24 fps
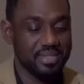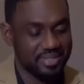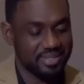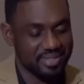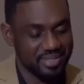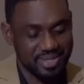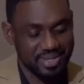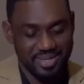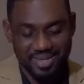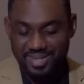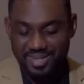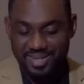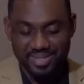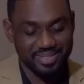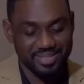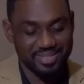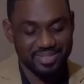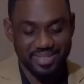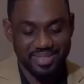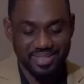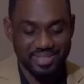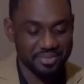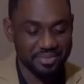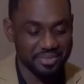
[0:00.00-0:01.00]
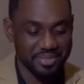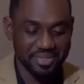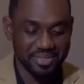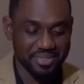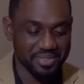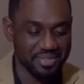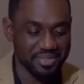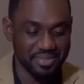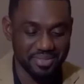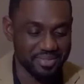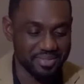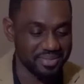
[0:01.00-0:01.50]
Yes, I said it was
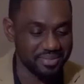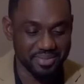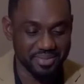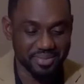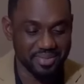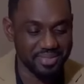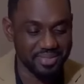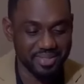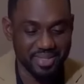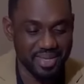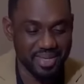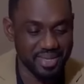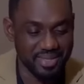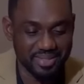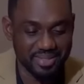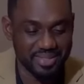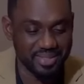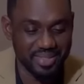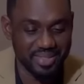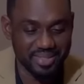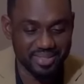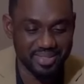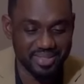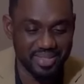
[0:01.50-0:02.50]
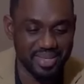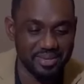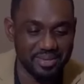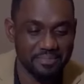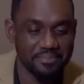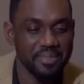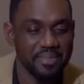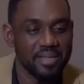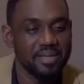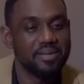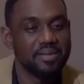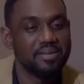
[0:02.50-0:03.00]
excellent.
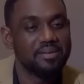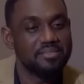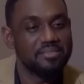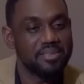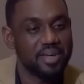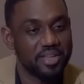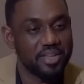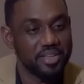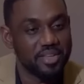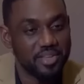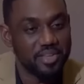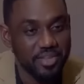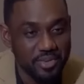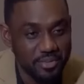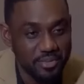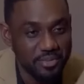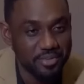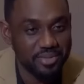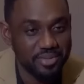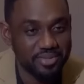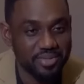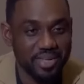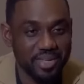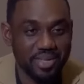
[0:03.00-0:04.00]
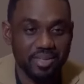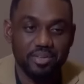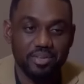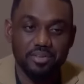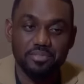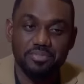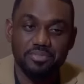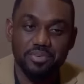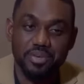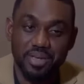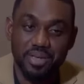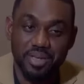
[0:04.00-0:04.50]
Thank you. Thank you
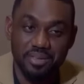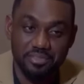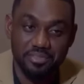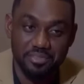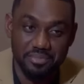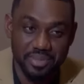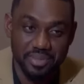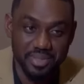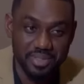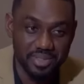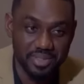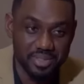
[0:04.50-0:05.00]
for giving me